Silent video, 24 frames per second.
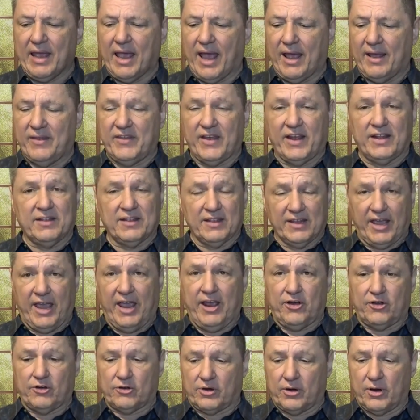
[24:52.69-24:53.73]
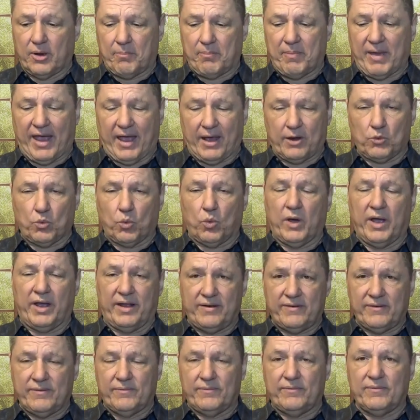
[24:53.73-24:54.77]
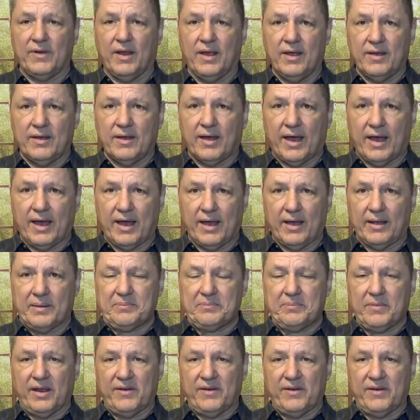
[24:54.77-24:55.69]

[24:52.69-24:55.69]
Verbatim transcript: And then later a man went and uh,